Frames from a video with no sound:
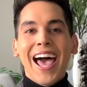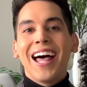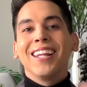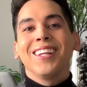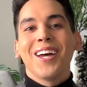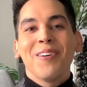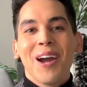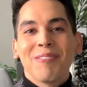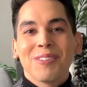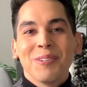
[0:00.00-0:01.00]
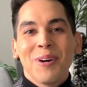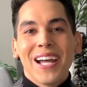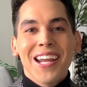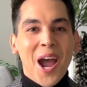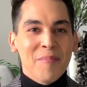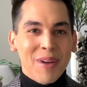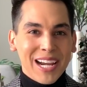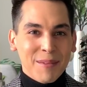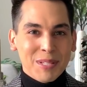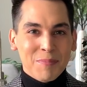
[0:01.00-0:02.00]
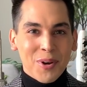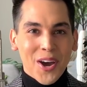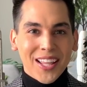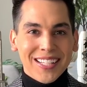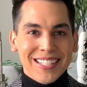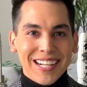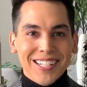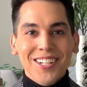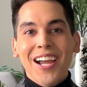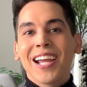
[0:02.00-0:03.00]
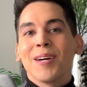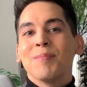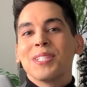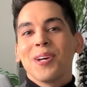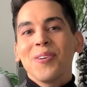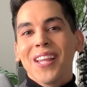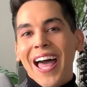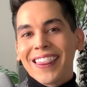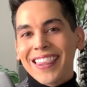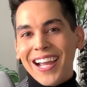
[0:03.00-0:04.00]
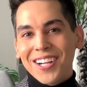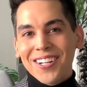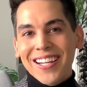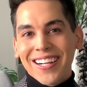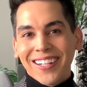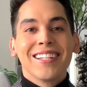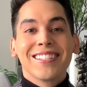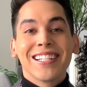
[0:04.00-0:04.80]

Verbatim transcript: Hello everyone, my name is Beau Alexander and I'm so glad that you're here.